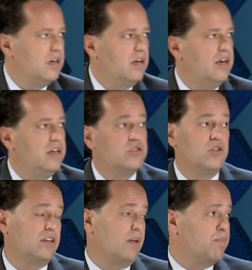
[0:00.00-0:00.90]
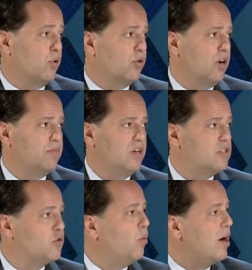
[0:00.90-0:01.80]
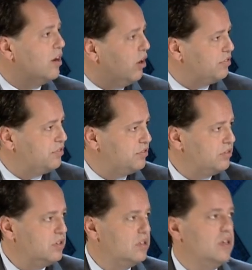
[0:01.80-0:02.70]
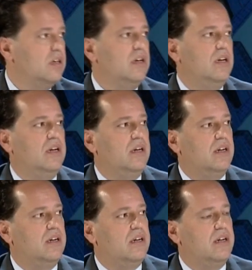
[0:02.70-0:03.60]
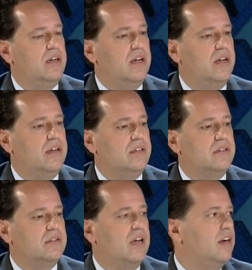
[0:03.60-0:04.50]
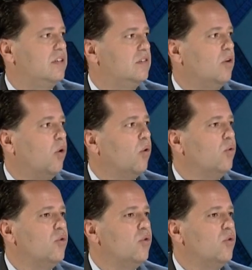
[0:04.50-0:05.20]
It's not a program, it's one-off, and there are no